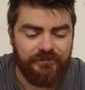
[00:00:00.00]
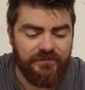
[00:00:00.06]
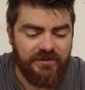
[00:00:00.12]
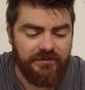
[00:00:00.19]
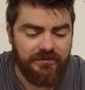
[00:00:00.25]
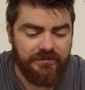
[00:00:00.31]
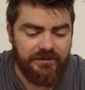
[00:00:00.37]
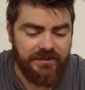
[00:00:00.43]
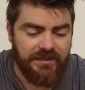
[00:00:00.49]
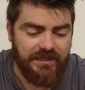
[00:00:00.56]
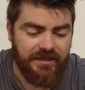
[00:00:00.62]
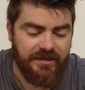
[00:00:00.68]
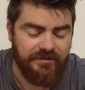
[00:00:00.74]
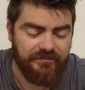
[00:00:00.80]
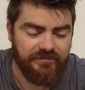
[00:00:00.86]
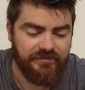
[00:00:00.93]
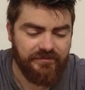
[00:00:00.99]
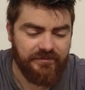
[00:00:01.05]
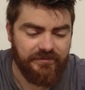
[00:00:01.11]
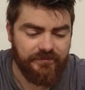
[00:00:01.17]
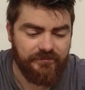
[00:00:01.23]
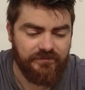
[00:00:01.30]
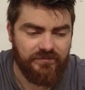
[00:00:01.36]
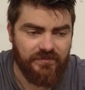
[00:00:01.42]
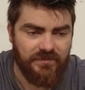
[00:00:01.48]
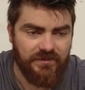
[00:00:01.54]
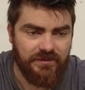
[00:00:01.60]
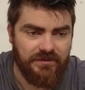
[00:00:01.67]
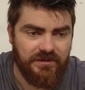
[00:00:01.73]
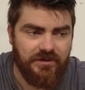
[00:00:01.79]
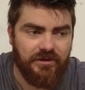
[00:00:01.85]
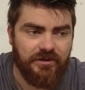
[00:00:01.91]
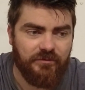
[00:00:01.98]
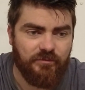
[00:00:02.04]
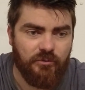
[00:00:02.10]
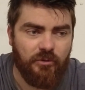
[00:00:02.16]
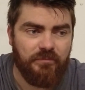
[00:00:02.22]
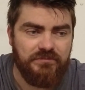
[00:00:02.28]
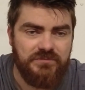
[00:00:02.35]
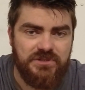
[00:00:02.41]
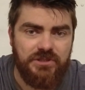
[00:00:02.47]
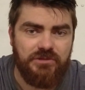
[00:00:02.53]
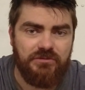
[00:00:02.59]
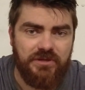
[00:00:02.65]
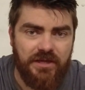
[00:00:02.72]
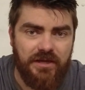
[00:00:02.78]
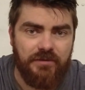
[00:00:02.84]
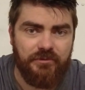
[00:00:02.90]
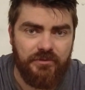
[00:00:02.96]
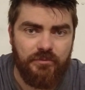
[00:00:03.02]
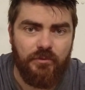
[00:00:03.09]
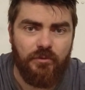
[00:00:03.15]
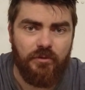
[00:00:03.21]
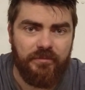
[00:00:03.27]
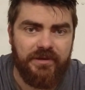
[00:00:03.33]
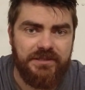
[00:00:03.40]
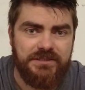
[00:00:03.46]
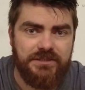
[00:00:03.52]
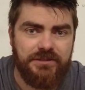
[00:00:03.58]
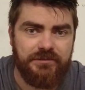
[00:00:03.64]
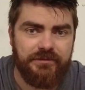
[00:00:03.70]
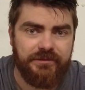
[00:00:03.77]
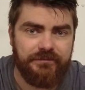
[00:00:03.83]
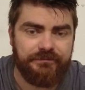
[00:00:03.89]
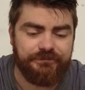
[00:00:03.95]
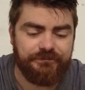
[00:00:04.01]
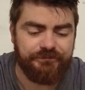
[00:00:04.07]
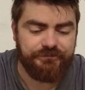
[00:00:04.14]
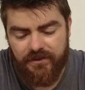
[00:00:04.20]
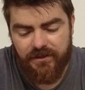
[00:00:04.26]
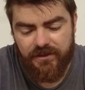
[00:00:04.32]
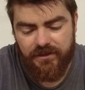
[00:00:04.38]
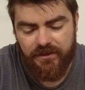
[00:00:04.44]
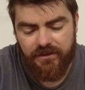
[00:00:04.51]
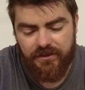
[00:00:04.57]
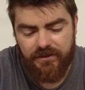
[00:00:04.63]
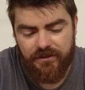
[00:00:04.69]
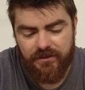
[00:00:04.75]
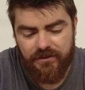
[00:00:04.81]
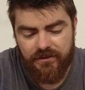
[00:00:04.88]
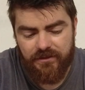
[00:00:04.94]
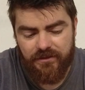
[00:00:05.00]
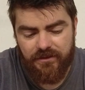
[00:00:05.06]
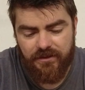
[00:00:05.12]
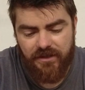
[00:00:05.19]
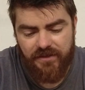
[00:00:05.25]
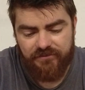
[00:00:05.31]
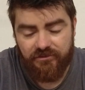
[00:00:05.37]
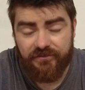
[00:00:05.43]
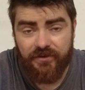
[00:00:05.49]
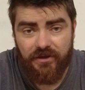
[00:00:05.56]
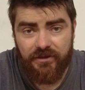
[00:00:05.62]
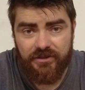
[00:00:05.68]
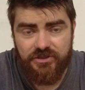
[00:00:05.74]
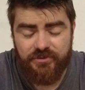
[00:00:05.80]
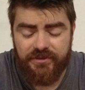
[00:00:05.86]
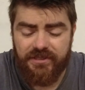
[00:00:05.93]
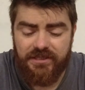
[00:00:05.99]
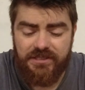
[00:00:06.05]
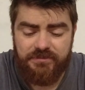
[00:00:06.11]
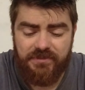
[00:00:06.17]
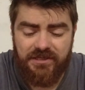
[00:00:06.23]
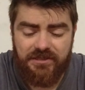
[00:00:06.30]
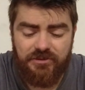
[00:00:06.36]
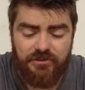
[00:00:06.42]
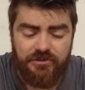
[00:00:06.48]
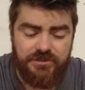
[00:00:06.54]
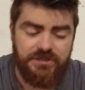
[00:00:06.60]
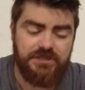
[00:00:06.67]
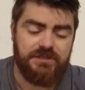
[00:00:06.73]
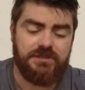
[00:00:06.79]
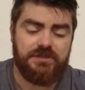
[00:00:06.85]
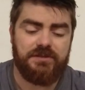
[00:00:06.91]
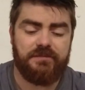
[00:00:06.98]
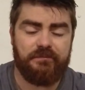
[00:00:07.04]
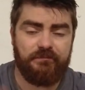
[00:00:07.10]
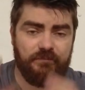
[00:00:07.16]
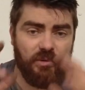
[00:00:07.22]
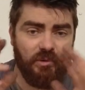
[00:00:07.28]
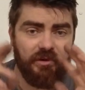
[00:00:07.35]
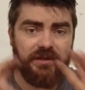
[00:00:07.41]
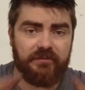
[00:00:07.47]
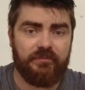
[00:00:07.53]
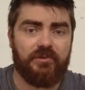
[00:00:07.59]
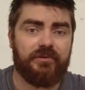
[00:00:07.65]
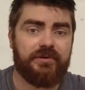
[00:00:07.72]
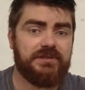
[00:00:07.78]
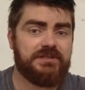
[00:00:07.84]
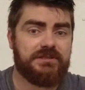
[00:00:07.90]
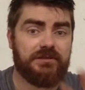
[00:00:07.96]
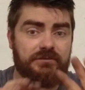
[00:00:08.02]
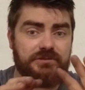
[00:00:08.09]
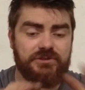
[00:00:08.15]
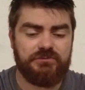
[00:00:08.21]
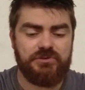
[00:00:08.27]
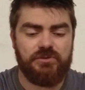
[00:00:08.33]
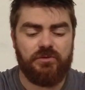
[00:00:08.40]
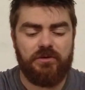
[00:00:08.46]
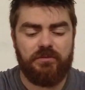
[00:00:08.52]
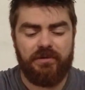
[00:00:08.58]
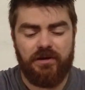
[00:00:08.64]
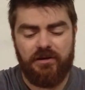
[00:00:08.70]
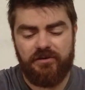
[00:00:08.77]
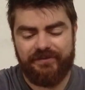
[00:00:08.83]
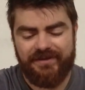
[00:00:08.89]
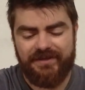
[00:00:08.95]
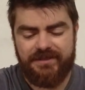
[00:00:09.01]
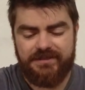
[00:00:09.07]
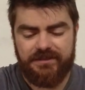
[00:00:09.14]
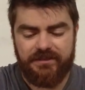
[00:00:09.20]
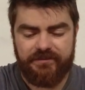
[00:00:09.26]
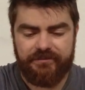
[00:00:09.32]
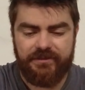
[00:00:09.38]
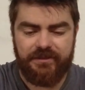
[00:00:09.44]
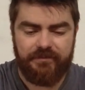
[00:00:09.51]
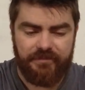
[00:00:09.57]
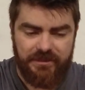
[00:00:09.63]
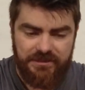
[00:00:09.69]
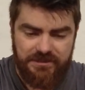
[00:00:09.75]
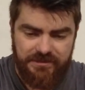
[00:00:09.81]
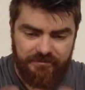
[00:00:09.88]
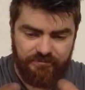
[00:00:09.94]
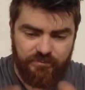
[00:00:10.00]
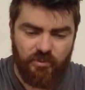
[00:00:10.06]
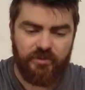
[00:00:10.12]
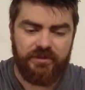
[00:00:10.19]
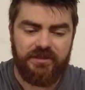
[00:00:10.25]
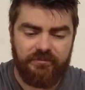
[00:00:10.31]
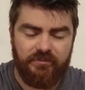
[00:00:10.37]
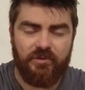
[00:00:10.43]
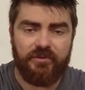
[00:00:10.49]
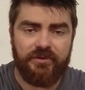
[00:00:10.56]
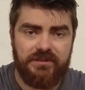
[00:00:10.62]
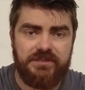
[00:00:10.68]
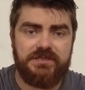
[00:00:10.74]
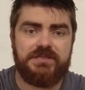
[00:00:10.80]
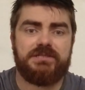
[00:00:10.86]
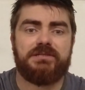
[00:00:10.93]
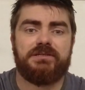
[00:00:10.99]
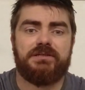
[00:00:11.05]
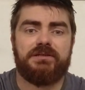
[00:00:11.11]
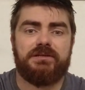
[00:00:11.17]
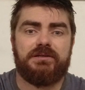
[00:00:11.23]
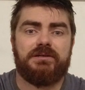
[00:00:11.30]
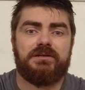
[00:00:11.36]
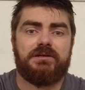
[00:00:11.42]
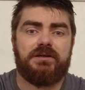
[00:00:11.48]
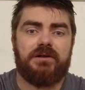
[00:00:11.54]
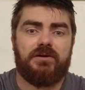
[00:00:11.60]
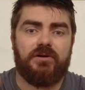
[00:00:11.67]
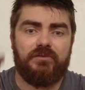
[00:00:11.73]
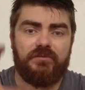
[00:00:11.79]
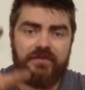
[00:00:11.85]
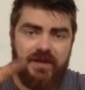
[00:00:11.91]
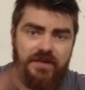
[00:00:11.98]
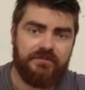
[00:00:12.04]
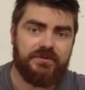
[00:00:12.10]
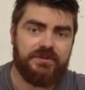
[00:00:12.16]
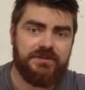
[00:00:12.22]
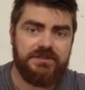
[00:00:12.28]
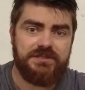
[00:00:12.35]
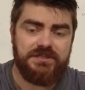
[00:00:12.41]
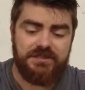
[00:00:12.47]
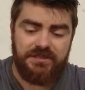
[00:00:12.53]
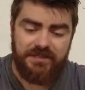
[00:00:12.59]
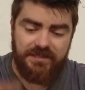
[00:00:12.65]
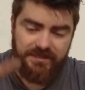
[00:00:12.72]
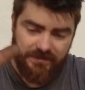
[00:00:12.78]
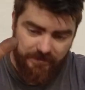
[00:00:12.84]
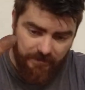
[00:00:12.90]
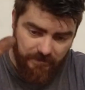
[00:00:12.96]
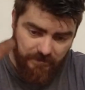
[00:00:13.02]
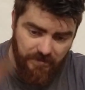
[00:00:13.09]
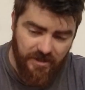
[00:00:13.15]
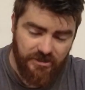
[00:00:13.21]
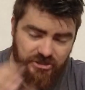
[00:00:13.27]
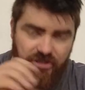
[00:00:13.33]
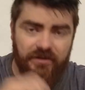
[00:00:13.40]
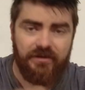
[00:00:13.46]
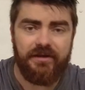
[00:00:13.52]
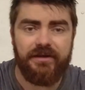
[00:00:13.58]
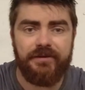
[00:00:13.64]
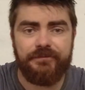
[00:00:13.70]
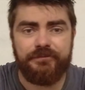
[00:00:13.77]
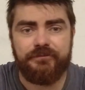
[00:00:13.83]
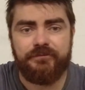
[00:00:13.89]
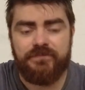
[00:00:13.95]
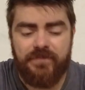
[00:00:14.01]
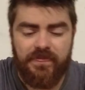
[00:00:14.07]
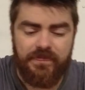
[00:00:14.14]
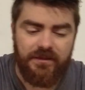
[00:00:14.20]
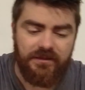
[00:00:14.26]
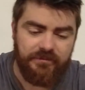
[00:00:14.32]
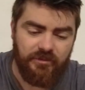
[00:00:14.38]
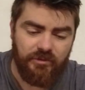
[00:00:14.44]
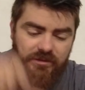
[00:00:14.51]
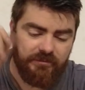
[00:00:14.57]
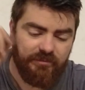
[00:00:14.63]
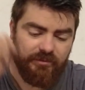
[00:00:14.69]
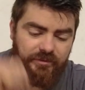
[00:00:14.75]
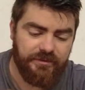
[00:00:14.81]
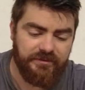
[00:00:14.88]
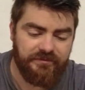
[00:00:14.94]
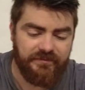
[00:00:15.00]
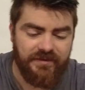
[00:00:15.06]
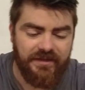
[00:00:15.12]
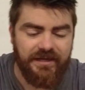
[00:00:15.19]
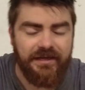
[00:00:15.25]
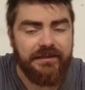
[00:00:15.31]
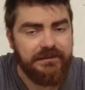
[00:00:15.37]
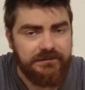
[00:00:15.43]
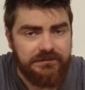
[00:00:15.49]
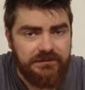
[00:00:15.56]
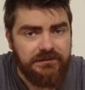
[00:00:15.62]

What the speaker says: You're not going to have the kind of problems that you get with water-based coolant. The other advantage with it is because the boiling points, and I shall talk about overheating in a minute, because the boiling points of Evans is much higher than the boiling point of that,